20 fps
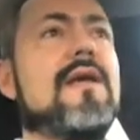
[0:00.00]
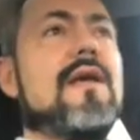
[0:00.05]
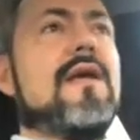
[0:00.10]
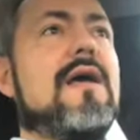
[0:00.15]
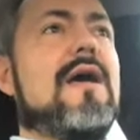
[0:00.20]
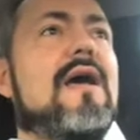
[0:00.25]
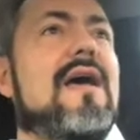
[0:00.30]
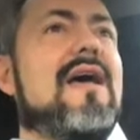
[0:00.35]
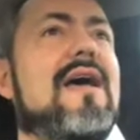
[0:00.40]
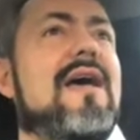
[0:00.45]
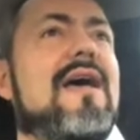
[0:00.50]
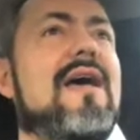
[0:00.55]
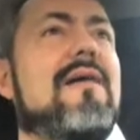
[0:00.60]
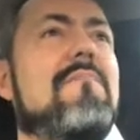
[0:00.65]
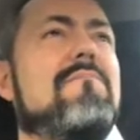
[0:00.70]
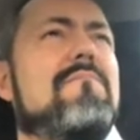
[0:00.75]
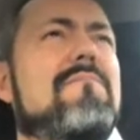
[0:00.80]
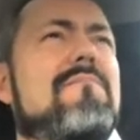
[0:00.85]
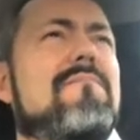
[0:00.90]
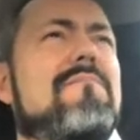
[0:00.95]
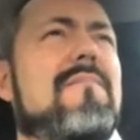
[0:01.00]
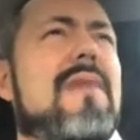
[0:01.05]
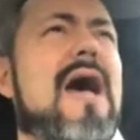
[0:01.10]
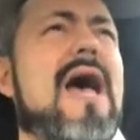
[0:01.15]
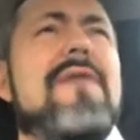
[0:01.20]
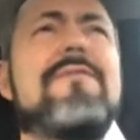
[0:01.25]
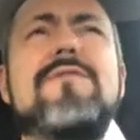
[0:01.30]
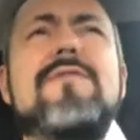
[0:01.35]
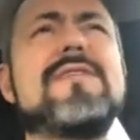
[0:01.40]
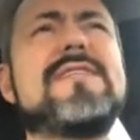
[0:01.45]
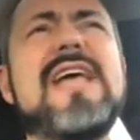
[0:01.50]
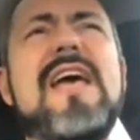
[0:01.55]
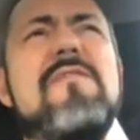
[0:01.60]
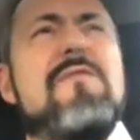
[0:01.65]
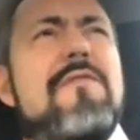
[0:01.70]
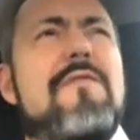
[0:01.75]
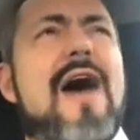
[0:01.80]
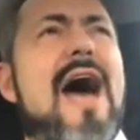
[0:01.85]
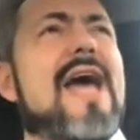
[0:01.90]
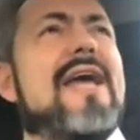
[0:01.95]
I have to say
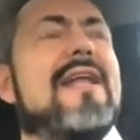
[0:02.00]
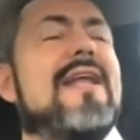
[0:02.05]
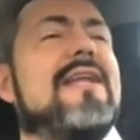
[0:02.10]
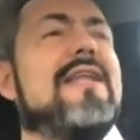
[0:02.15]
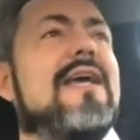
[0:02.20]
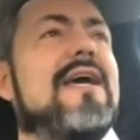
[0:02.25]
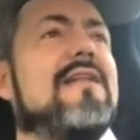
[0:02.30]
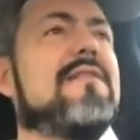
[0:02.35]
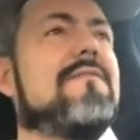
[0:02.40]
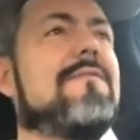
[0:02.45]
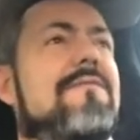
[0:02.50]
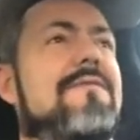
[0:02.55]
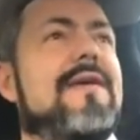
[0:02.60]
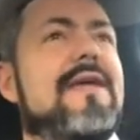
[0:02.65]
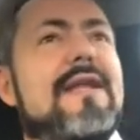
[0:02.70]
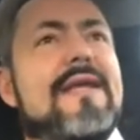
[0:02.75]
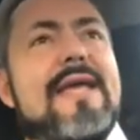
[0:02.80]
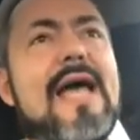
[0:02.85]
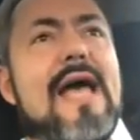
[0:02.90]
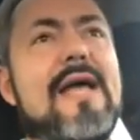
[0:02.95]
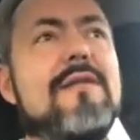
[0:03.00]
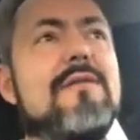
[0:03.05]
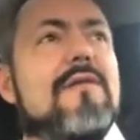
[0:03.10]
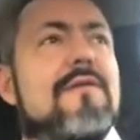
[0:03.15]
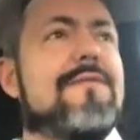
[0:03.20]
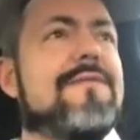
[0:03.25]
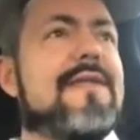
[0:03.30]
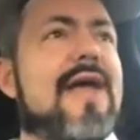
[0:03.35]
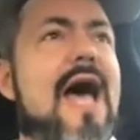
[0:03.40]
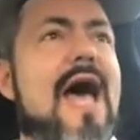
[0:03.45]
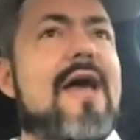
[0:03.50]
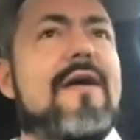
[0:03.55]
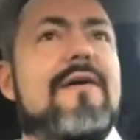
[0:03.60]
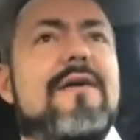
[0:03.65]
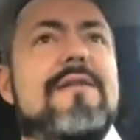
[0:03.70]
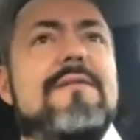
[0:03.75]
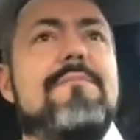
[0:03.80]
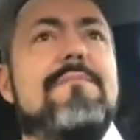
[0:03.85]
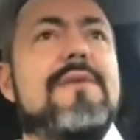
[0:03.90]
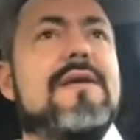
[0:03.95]
finally and feel kind of
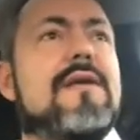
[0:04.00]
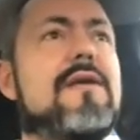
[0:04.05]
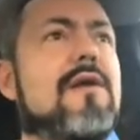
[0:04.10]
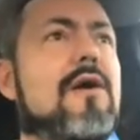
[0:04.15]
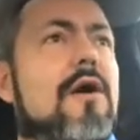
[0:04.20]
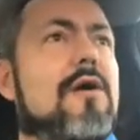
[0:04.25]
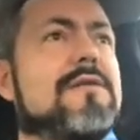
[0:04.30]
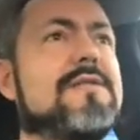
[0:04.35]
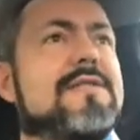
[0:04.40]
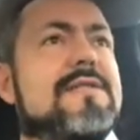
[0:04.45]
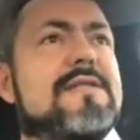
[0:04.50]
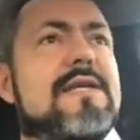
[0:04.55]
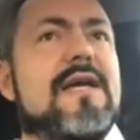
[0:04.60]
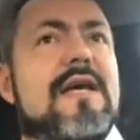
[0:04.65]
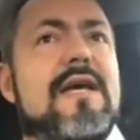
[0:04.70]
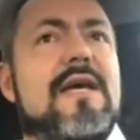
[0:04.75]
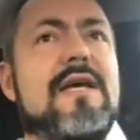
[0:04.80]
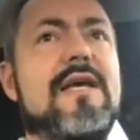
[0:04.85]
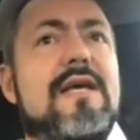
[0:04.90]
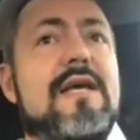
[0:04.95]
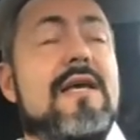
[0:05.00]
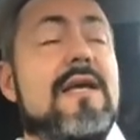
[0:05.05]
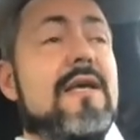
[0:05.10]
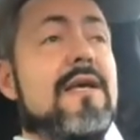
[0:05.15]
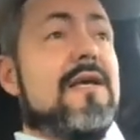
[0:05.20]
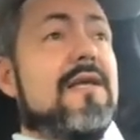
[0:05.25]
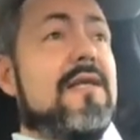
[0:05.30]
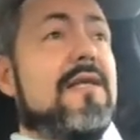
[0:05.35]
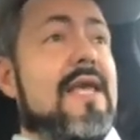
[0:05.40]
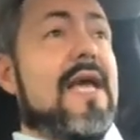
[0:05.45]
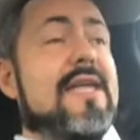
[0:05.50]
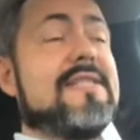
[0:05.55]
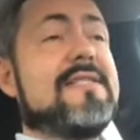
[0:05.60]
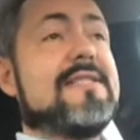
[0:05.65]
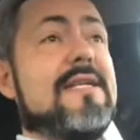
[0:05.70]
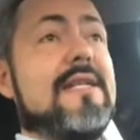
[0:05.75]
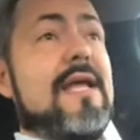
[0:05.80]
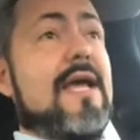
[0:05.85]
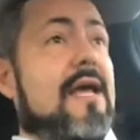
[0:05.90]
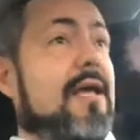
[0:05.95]
tired because
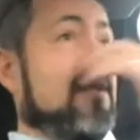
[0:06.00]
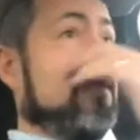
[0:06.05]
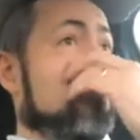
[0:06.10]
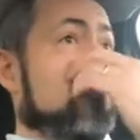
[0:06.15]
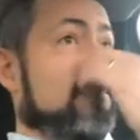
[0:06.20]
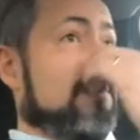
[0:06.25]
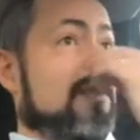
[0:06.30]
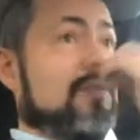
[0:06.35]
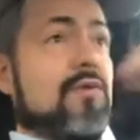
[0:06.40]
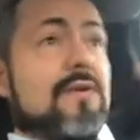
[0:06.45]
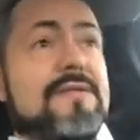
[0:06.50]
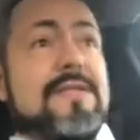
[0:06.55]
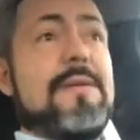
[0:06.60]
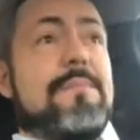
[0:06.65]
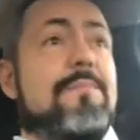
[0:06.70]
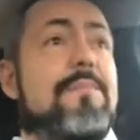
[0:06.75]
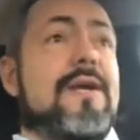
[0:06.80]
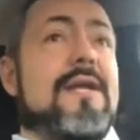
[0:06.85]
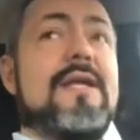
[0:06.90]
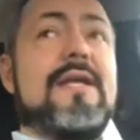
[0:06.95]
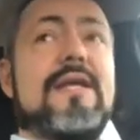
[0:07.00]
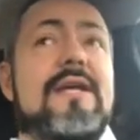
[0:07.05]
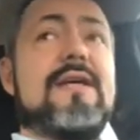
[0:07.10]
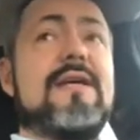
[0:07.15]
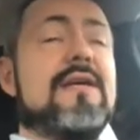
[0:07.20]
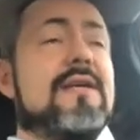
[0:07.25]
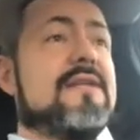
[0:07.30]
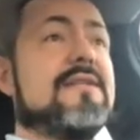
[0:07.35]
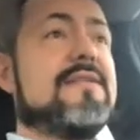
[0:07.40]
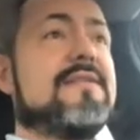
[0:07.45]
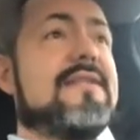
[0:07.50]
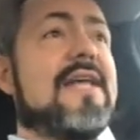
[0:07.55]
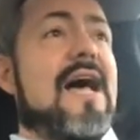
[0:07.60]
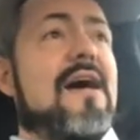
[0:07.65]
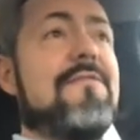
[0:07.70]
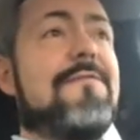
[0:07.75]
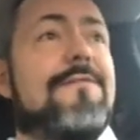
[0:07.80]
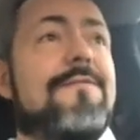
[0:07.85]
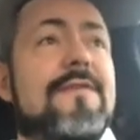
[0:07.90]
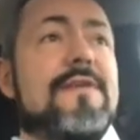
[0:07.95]
yesterday it was a pretty
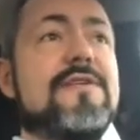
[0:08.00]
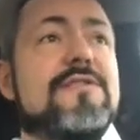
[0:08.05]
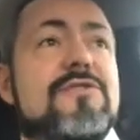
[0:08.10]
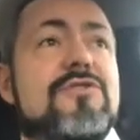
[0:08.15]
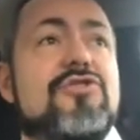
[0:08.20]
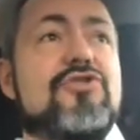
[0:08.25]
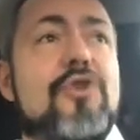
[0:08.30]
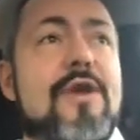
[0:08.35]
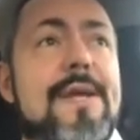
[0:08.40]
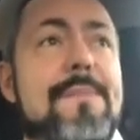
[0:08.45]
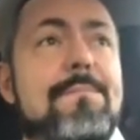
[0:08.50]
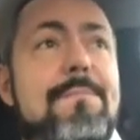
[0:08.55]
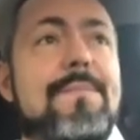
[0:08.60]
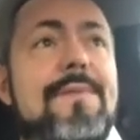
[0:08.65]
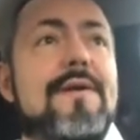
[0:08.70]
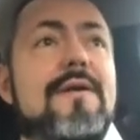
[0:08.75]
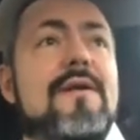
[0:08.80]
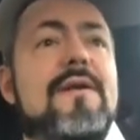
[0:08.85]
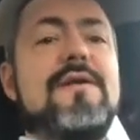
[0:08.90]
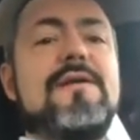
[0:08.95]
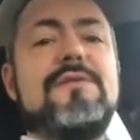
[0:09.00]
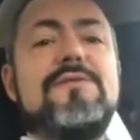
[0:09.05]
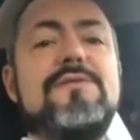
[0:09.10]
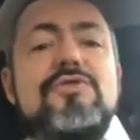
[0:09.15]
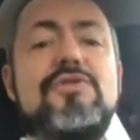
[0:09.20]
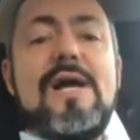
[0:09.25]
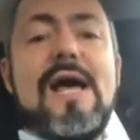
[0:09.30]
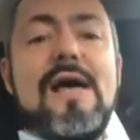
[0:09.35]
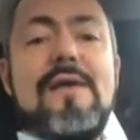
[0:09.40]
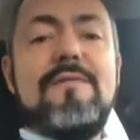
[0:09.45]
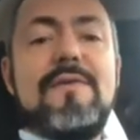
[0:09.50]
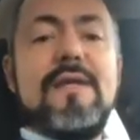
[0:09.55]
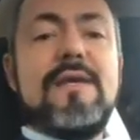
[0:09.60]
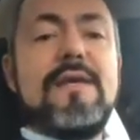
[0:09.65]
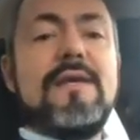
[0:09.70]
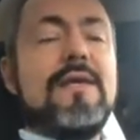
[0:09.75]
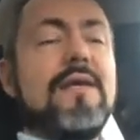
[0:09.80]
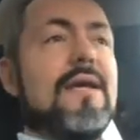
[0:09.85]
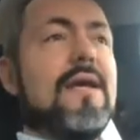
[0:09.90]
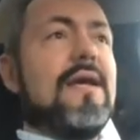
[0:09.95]
tough trip
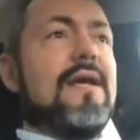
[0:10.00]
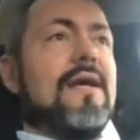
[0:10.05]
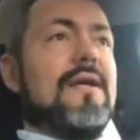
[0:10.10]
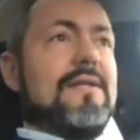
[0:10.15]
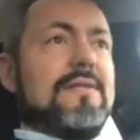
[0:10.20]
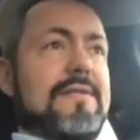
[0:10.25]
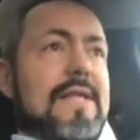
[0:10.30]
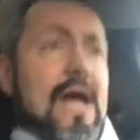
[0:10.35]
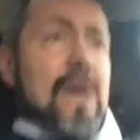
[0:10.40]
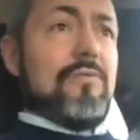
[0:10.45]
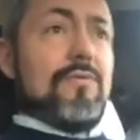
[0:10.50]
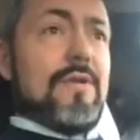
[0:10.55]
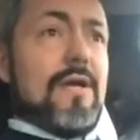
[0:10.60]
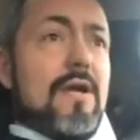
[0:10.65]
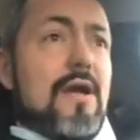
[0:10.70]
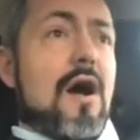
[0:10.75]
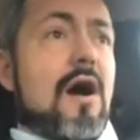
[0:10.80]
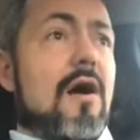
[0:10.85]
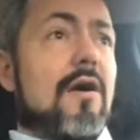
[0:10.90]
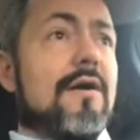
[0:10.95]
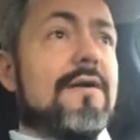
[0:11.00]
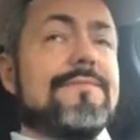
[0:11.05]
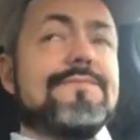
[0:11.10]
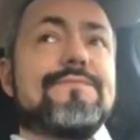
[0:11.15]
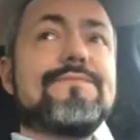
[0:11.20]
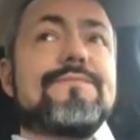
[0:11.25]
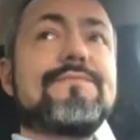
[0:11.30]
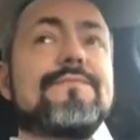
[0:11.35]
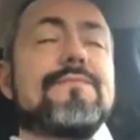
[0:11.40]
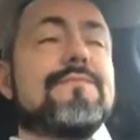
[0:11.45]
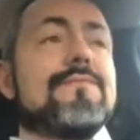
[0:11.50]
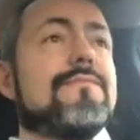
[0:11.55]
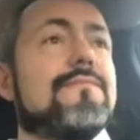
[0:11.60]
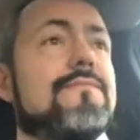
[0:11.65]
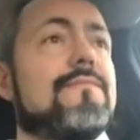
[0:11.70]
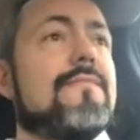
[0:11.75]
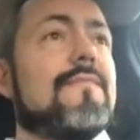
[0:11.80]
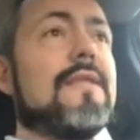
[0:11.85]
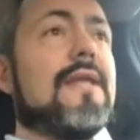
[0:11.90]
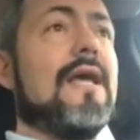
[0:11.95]
driving down the car.
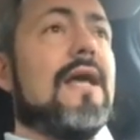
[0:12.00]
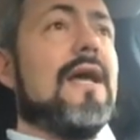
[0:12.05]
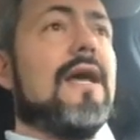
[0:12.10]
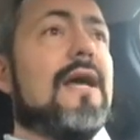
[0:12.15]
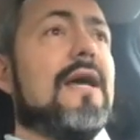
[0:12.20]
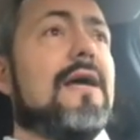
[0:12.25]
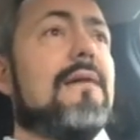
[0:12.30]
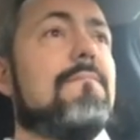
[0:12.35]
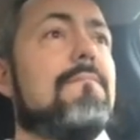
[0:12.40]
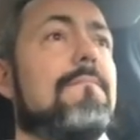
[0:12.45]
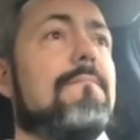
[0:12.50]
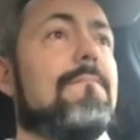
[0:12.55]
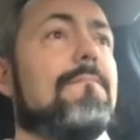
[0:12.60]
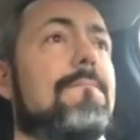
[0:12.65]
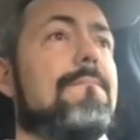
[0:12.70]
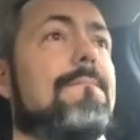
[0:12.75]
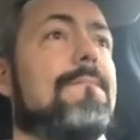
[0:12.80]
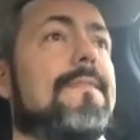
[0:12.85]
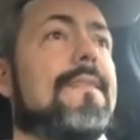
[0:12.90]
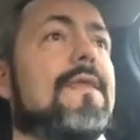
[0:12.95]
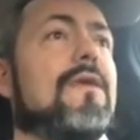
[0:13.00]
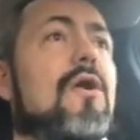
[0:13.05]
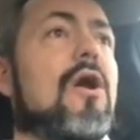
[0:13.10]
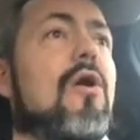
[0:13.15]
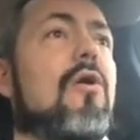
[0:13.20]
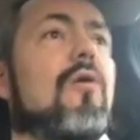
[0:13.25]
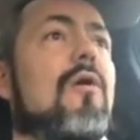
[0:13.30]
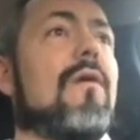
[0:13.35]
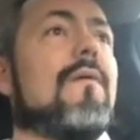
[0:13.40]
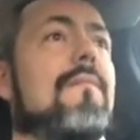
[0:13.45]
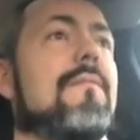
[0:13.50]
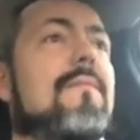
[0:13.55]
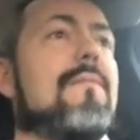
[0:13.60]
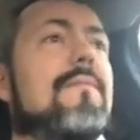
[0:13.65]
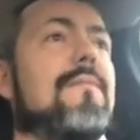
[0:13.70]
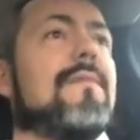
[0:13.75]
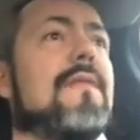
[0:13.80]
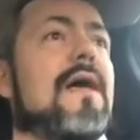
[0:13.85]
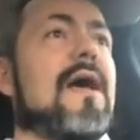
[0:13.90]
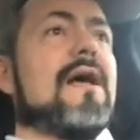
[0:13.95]

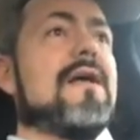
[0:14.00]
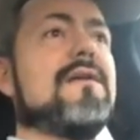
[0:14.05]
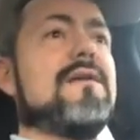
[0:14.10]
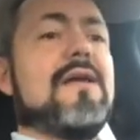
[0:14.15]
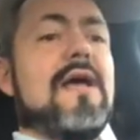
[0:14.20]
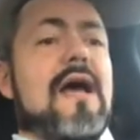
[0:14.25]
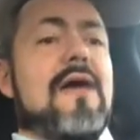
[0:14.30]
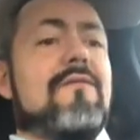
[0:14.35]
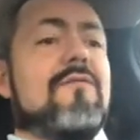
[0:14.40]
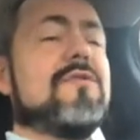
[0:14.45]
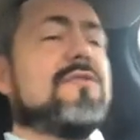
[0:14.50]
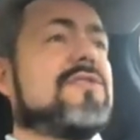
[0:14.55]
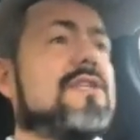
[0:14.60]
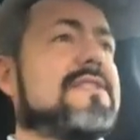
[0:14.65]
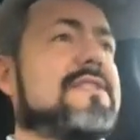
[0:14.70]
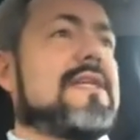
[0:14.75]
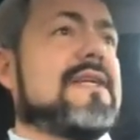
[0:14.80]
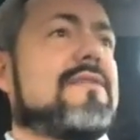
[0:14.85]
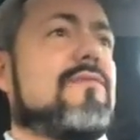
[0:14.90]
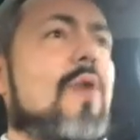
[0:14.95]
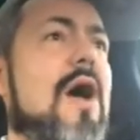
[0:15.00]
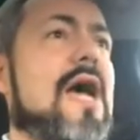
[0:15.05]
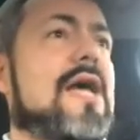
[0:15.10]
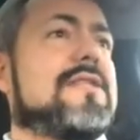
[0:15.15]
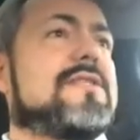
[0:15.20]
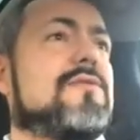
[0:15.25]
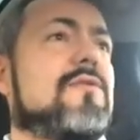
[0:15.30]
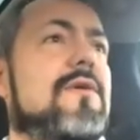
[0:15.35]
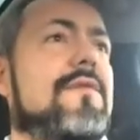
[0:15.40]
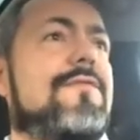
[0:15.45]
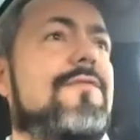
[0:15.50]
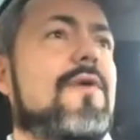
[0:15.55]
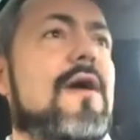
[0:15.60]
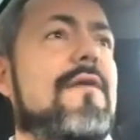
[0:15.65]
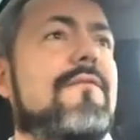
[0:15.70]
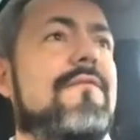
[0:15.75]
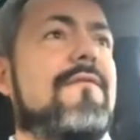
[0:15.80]
I would just advise you, if you have